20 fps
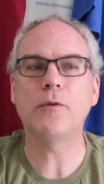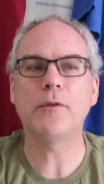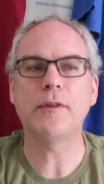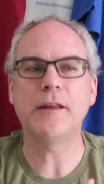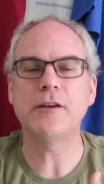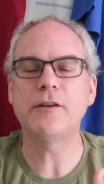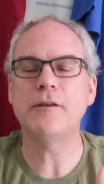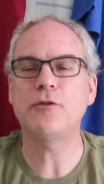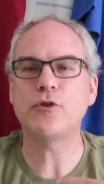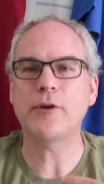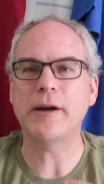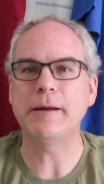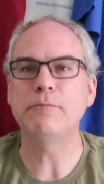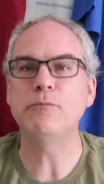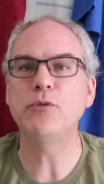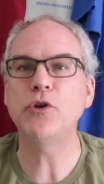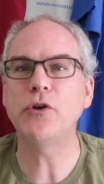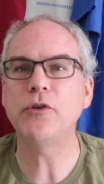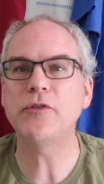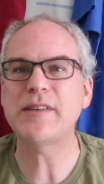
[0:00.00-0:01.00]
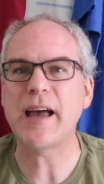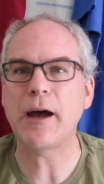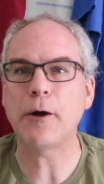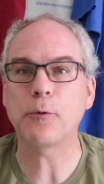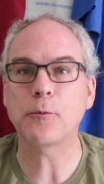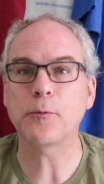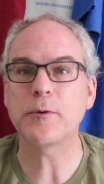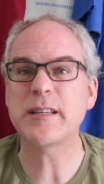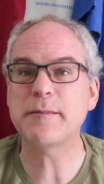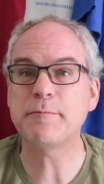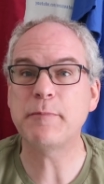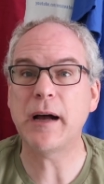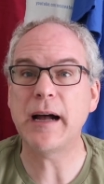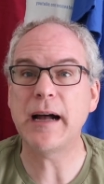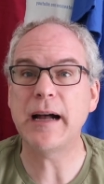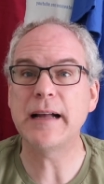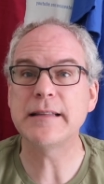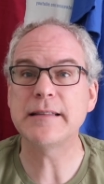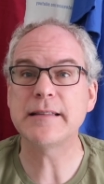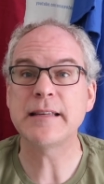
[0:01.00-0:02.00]
the train moves, how it
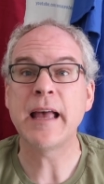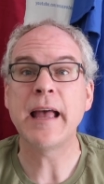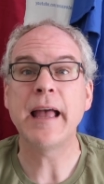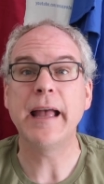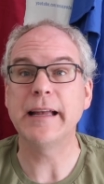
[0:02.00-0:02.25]
responds,